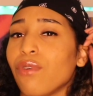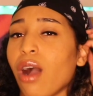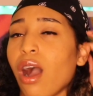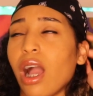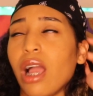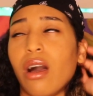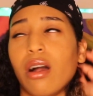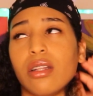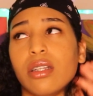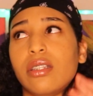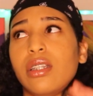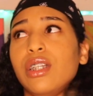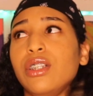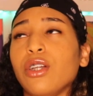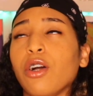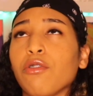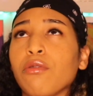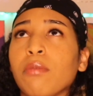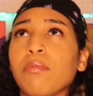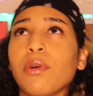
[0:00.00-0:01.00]
honestly
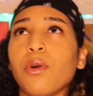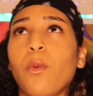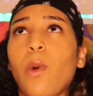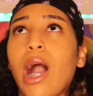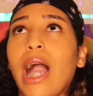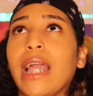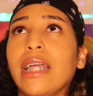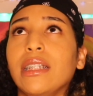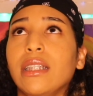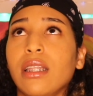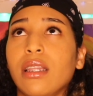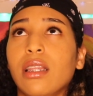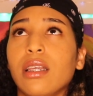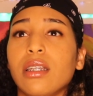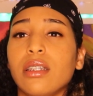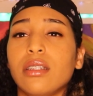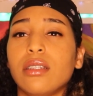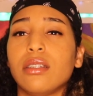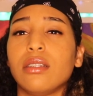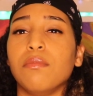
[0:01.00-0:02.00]
don't remember why I did
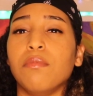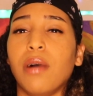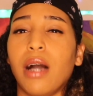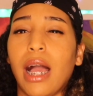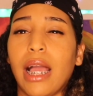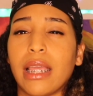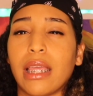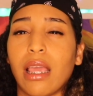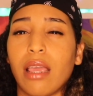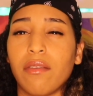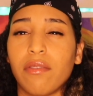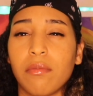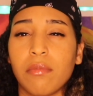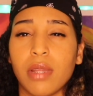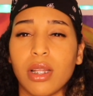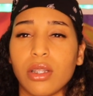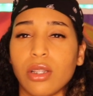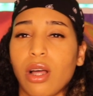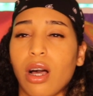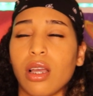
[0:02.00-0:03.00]
this, but I gave him
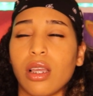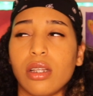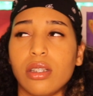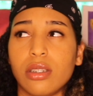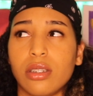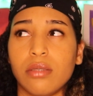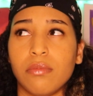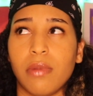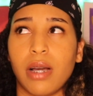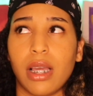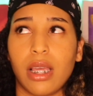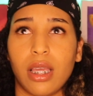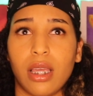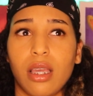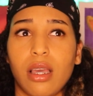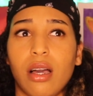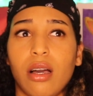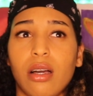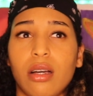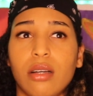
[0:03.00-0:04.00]
the login to my